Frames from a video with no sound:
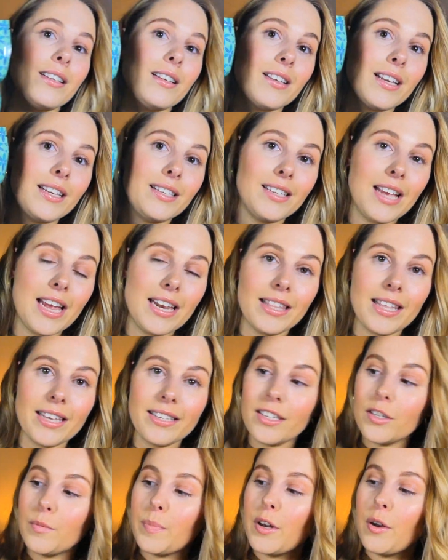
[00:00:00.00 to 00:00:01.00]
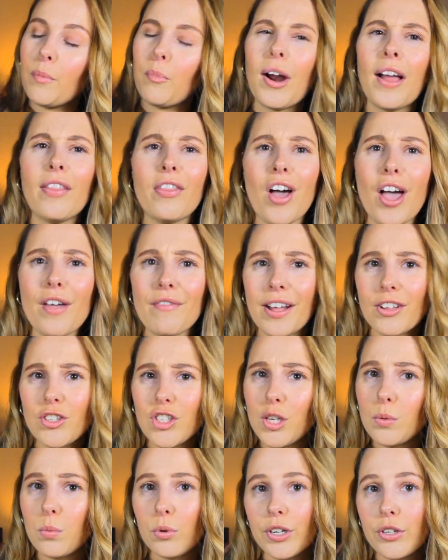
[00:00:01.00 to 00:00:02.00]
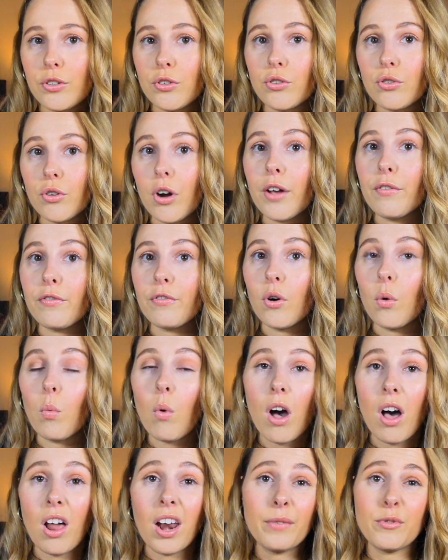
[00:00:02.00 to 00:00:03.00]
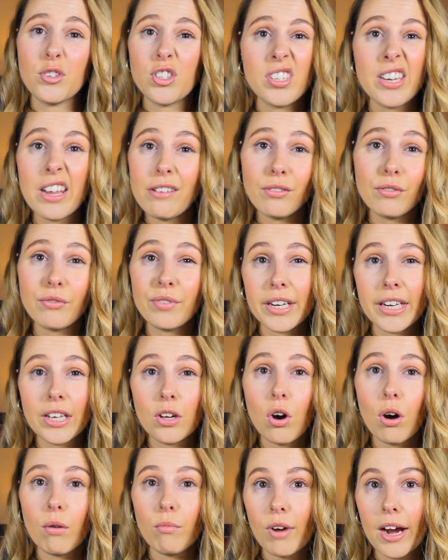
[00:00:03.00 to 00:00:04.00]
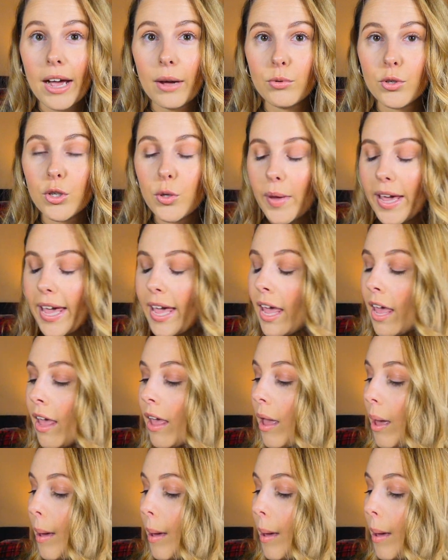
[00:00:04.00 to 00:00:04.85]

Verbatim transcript: As I said, this has been a brand that I've actually wanted to try for a while. I've just never really gotten round to it.